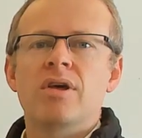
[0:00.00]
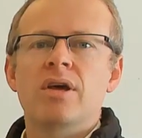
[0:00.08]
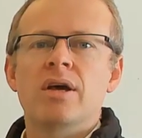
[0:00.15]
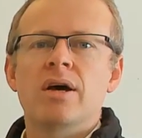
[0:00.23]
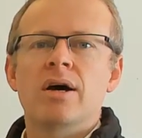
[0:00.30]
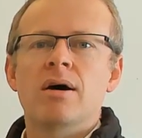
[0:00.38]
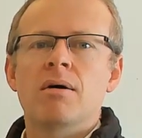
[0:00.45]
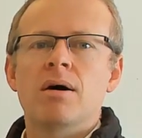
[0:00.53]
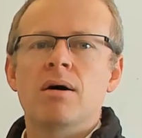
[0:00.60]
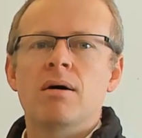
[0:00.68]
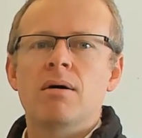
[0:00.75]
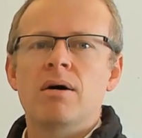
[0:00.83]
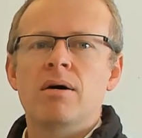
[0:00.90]

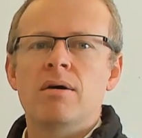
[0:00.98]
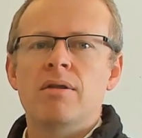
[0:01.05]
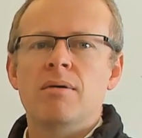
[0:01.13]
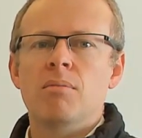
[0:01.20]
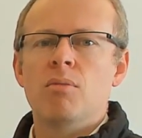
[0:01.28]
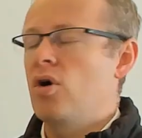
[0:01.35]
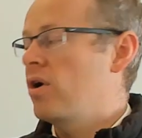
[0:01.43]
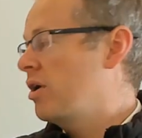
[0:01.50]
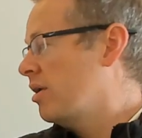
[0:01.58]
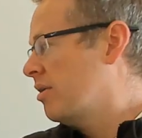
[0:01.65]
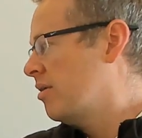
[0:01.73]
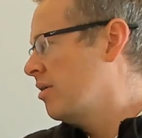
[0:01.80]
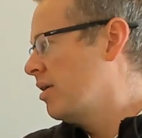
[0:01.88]
the
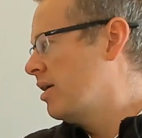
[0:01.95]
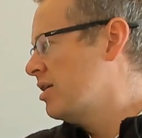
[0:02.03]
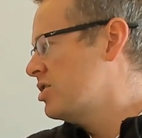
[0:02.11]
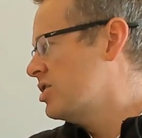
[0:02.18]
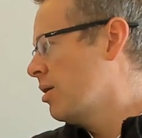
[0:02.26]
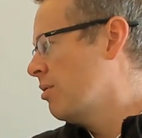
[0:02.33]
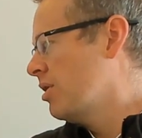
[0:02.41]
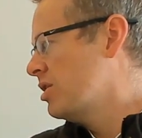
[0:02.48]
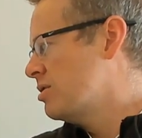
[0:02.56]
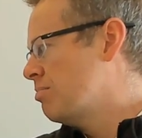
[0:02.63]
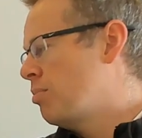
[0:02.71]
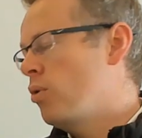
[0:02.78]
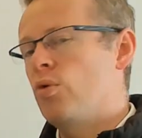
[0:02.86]
market showing
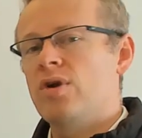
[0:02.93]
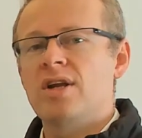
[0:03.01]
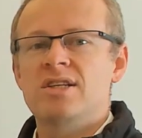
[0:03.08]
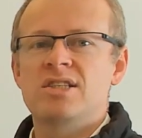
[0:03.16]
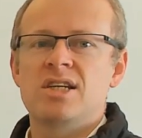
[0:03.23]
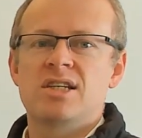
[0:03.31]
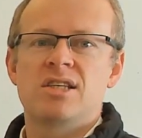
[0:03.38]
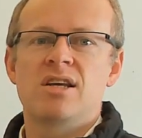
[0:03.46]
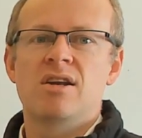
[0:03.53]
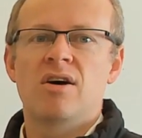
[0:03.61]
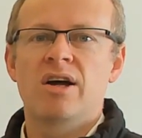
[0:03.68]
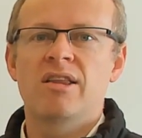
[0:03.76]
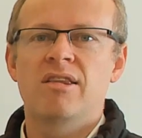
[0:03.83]
support at
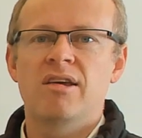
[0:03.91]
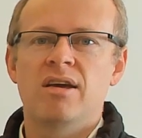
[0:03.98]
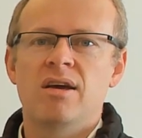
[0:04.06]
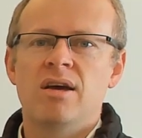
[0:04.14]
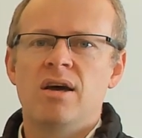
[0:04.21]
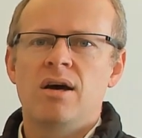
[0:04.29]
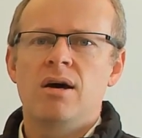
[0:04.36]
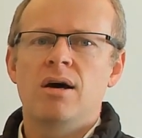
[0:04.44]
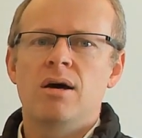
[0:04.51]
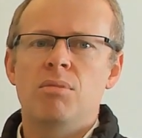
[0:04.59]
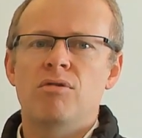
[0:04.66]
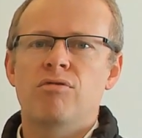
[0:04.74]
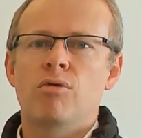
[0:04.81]
1690
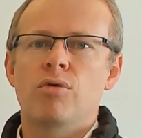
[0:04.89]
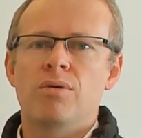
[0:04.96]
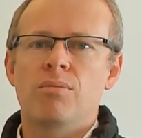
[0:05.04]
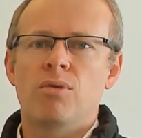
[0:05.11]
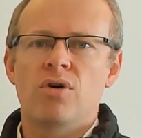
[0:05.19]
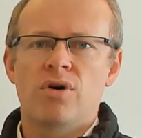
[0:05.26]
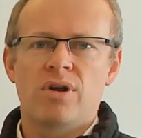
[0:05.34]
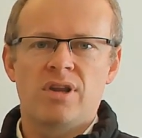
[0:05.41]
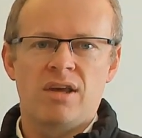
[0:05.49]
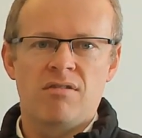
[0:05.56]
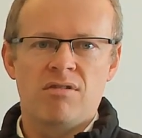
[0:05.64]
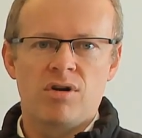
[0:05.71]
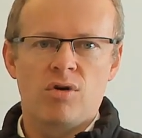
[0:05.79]
before the
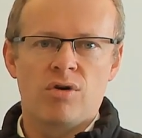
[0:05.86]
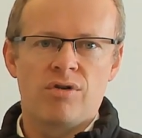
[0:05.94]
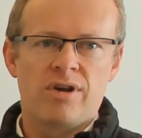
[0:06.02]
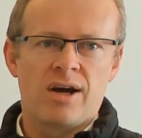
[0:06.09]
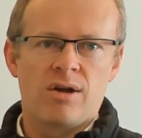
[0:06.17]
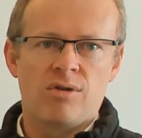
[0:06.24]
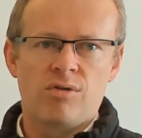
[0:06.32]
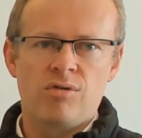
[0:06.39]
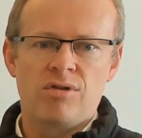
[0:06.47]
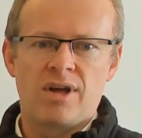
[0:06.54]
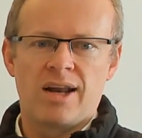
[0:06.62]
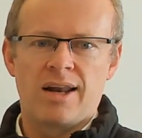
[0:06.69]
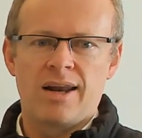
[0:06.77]
market even got down
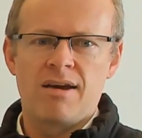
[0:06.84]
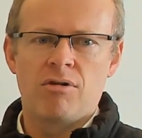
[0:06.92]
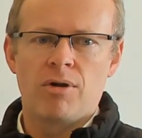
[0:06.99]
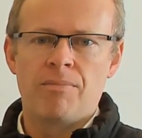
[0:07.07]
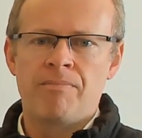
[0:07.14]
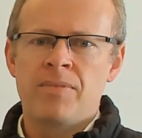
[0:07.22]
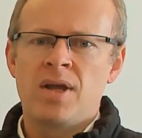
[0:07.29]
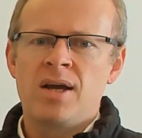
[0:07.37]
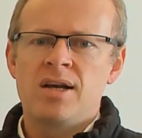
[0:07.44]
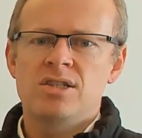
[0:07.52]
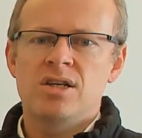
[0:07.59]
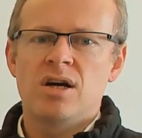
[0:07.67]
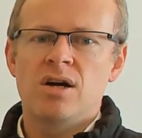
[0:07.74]
to that level.
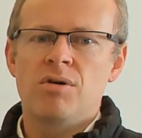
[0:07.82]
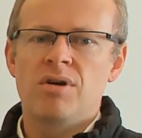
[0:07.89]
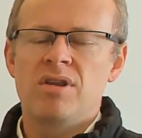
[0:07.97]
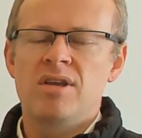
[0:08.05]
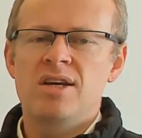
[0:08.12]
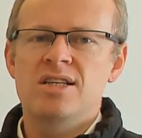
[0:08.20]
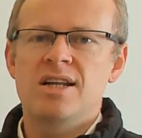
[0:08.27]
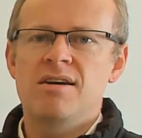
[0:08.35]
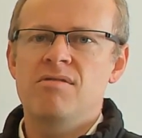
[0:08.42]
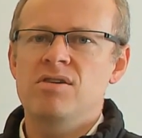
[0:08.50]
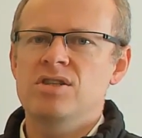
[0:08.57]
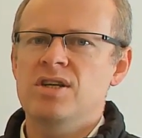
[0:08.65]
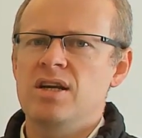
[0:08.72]
So these
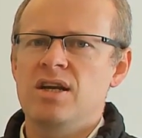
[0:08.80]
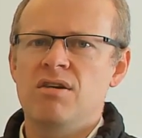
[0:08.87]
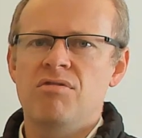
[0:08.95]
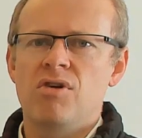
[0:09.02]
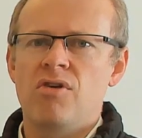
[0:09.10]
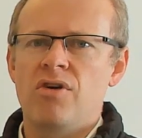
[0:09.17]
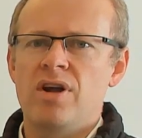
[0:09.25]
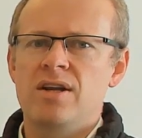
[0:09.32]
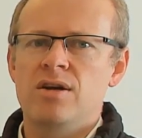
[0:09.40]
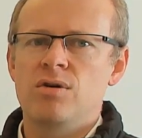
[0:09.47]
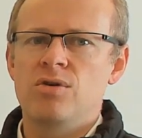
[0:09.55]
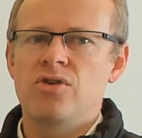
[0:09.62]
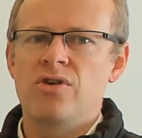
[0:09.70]
levels can give you
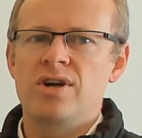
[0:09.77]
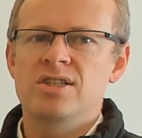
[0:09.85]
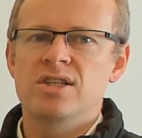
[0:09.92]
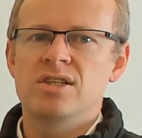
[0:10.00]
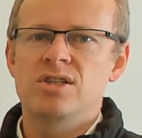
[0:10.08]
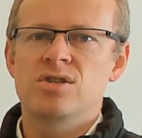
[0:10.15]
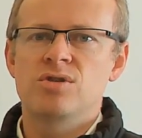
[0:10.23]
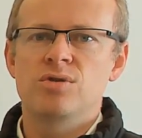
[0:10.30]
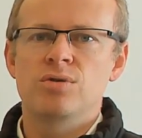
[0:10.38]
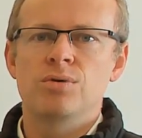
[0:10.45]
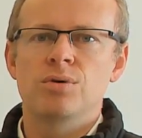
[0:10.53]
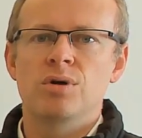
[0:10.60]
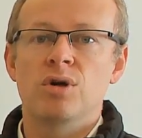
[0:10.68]
really good reasons
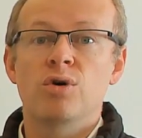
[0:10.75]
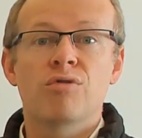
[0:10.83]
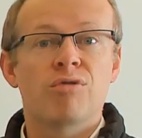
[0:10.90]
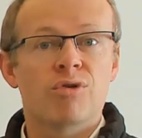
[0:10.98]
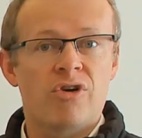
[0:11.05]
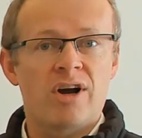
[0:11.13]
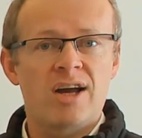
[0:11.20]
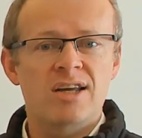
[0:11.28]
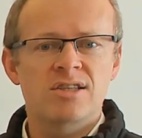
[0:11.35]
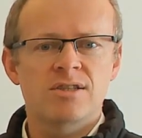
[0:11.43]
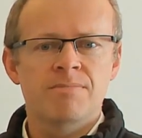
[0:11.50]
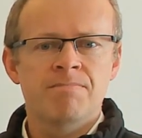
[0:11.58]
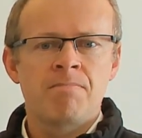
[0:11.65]
to look for
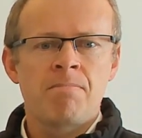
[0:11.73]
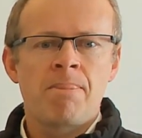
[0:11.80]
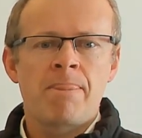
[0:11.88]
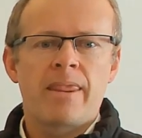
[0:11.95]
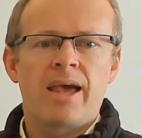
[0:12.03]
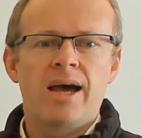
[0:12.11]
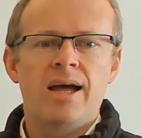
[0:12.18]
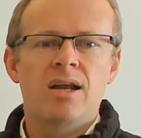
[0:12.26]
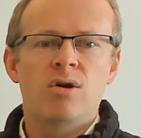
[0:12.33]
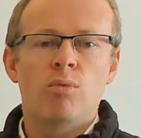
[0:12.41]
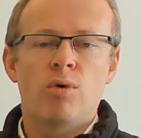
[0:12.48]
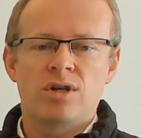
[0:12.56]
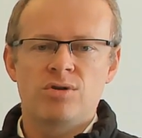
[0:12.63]
trades
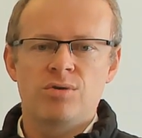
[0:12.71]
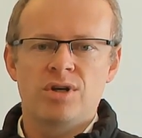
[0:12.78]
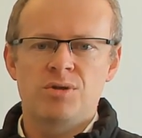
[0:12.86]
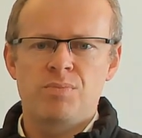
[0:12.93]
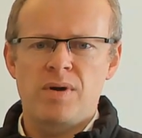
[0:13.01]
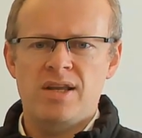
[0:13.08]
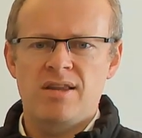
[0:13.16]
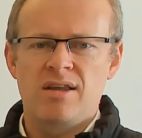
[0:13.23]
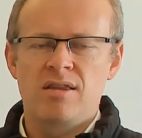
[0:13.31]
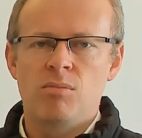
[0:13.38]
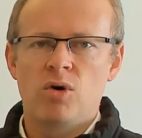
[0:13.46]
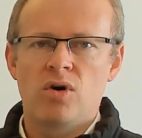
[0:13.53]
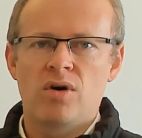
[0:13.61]
and what to expect
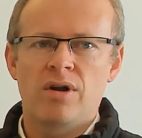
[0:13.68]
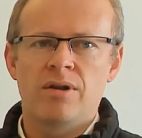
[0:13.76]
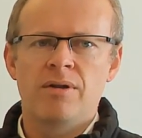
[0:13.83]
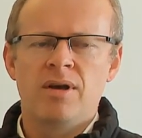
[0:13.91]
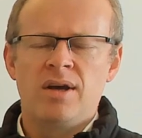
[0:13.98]
in the market.